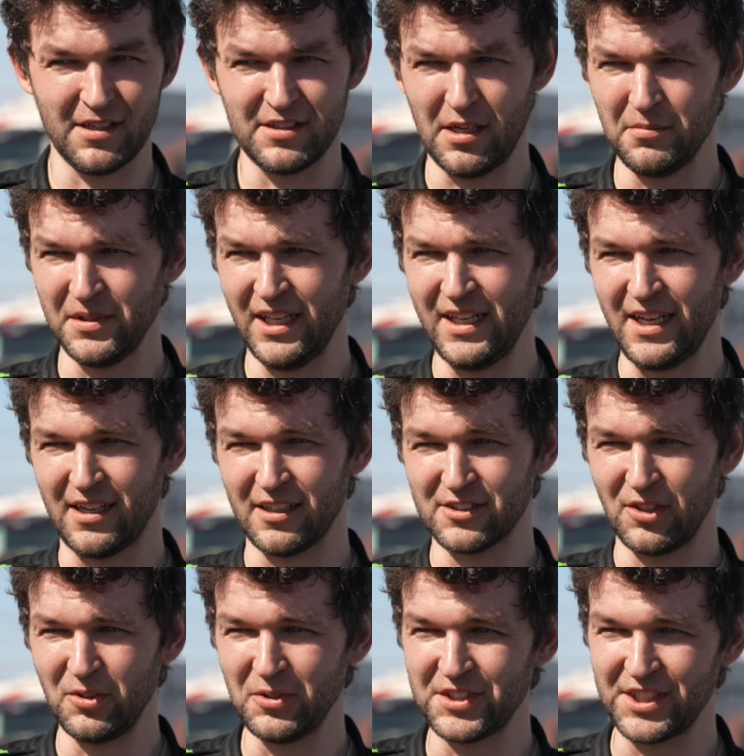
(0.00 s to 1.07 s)
some technical
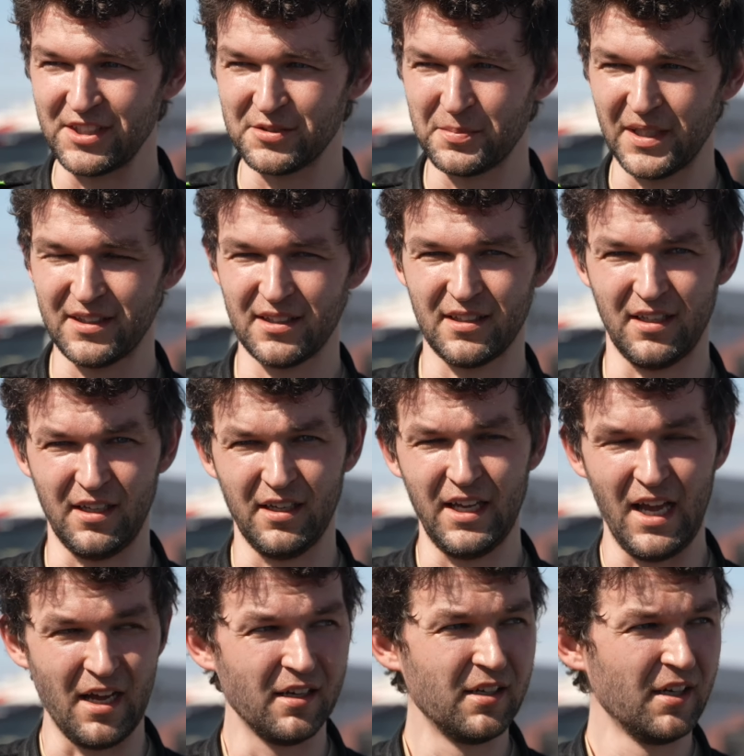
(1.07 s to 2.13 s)
solutions, but uh, yeah,
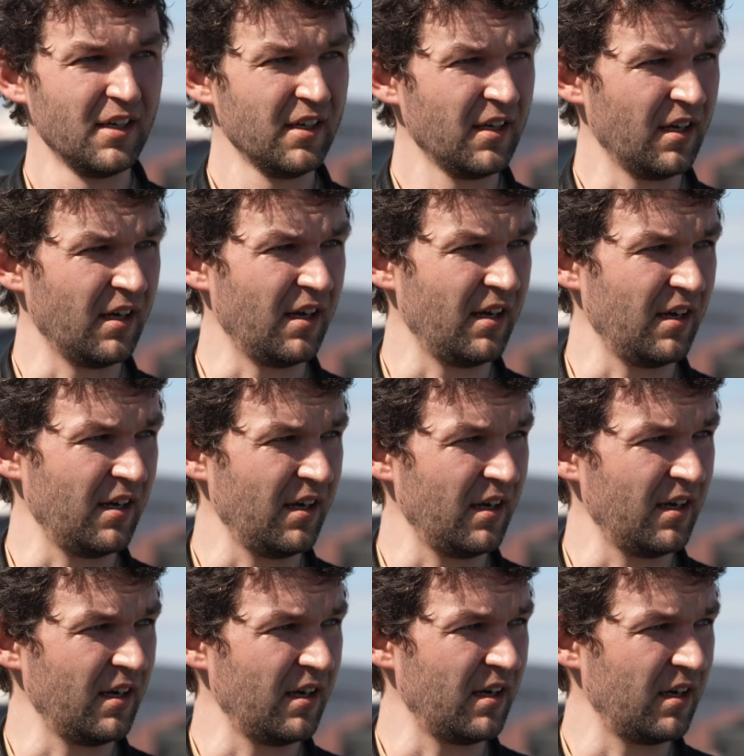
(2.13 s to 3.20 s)

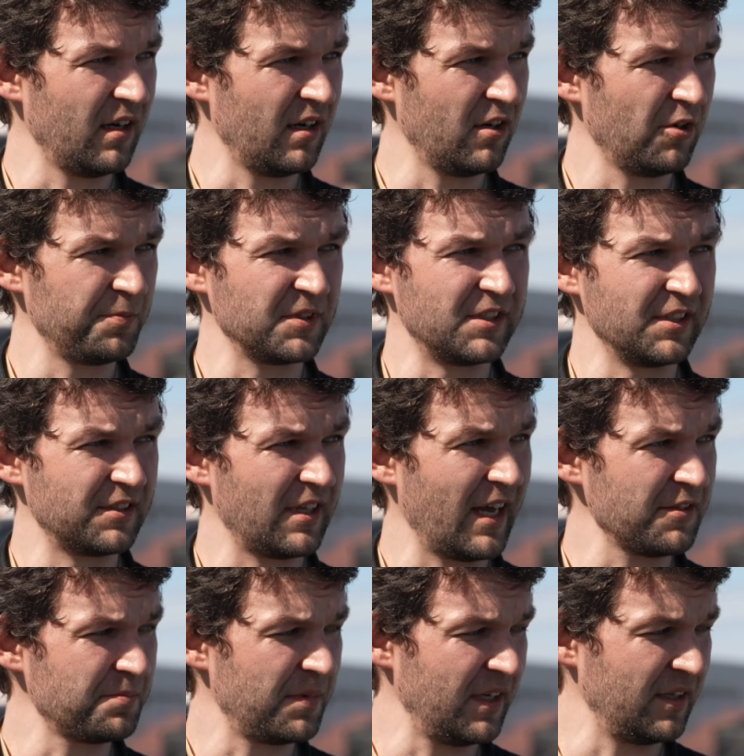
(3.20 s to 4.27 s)
uh, obviously it has
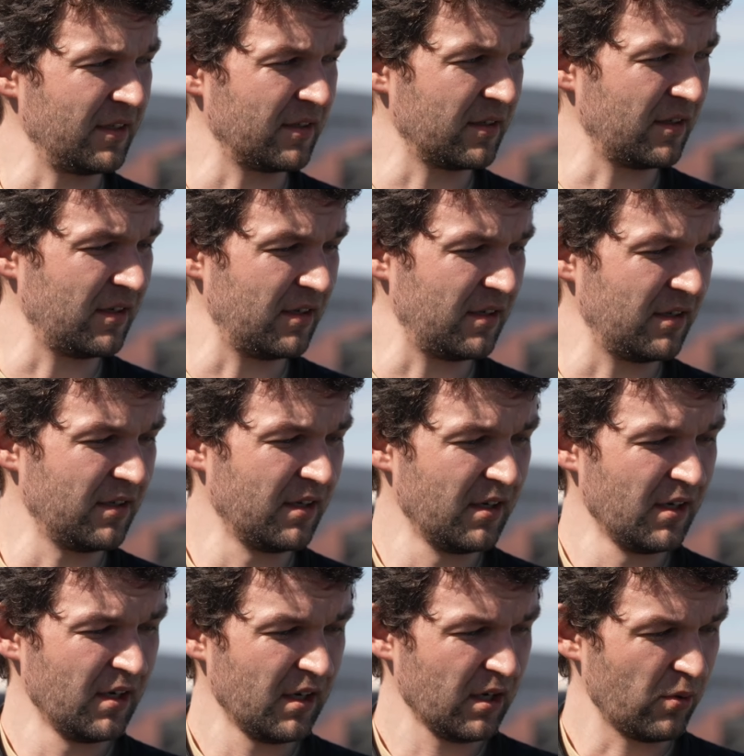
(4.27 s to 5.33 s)
been uh,
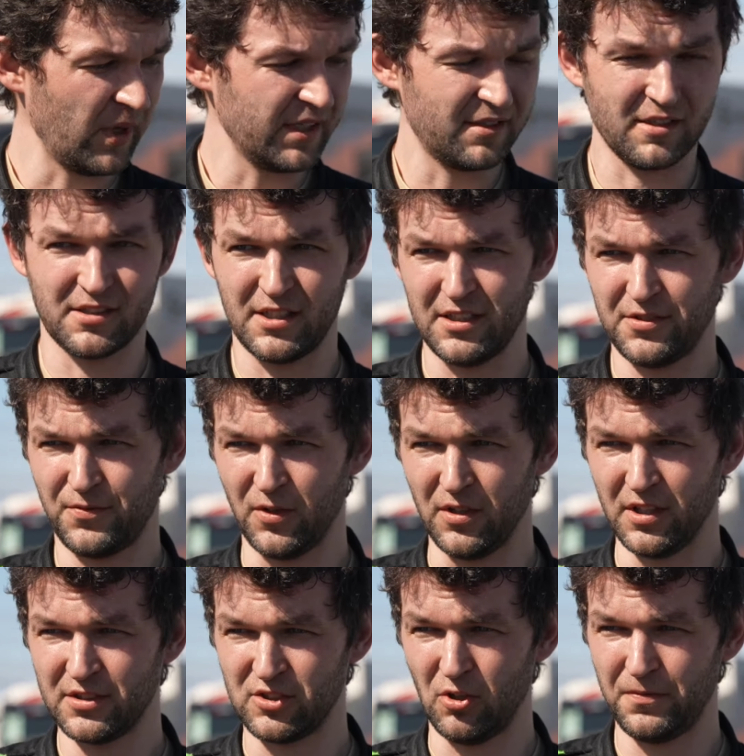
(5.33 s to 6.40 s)
quite successful
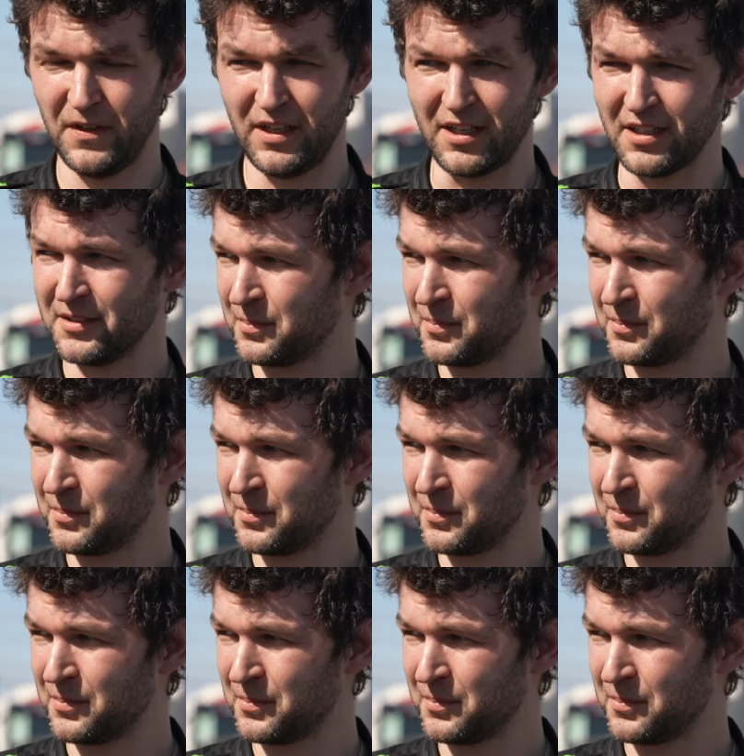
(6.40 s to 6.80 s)
so far.